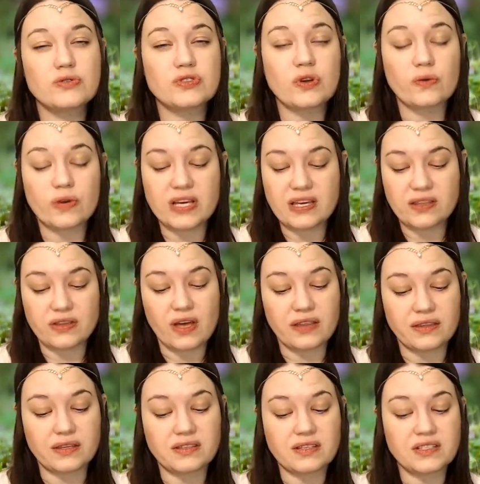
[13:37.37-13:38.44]
So he
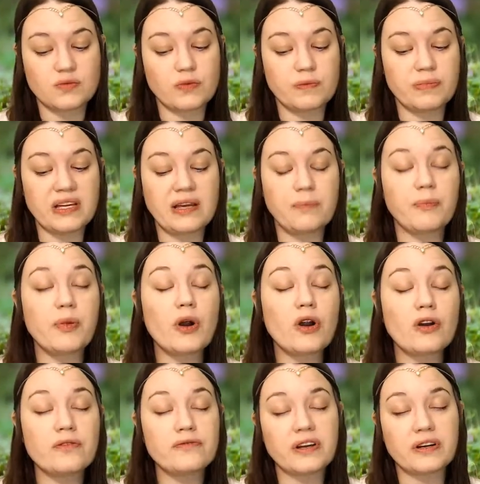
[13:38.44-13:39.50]
thought that this would be
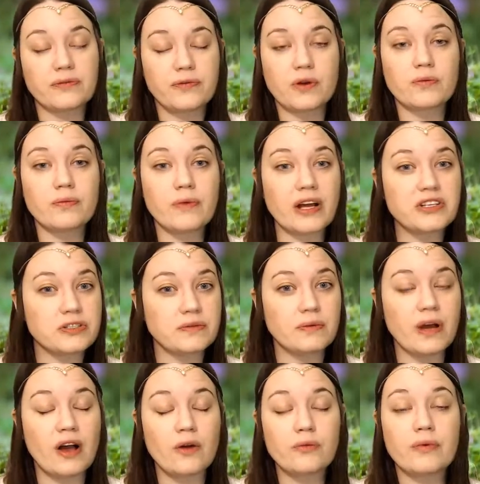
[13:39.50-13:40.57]
perfect for
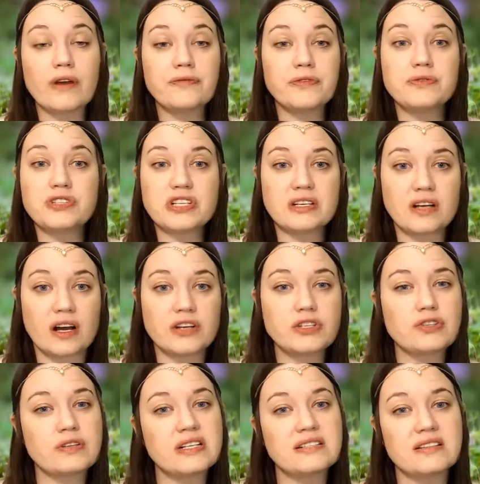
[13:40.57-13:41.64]
refugee
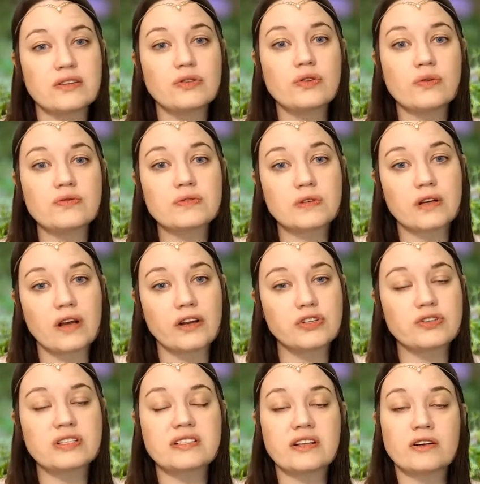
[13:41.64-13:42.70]
countries and those
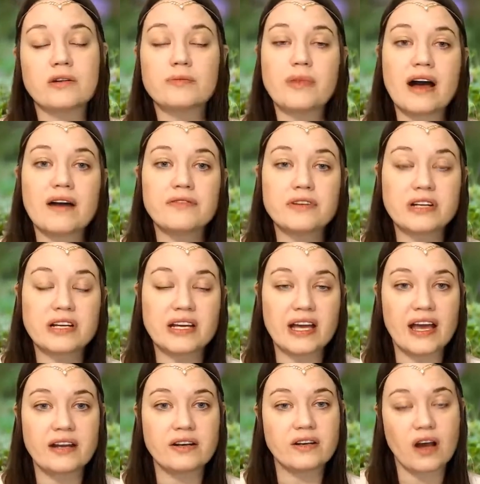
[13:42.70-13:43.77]
countries that are in poverty
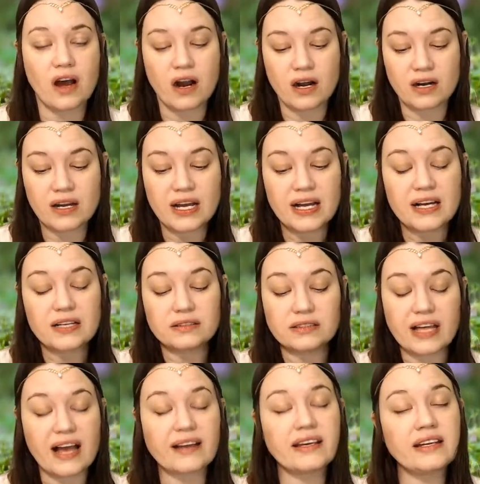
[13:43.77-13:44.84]
and are
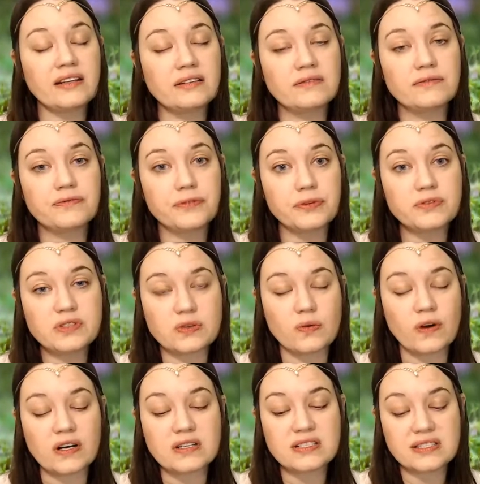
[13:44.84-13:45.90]
lacking food
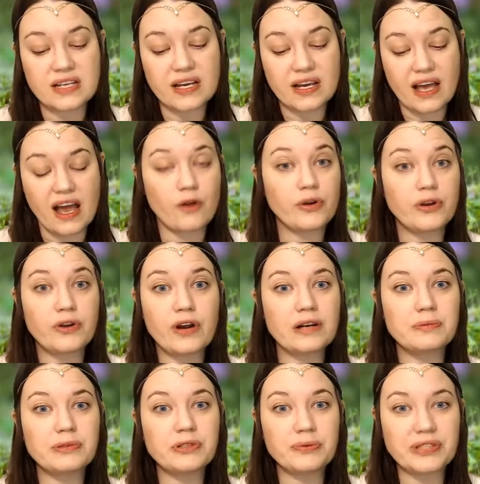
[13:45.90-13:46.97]
source. How
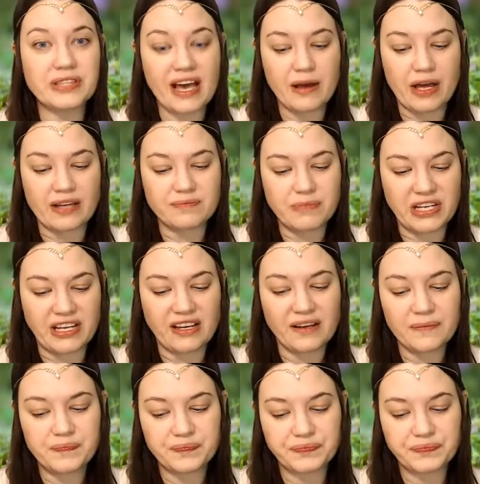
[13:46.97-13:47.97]
incredible would that be?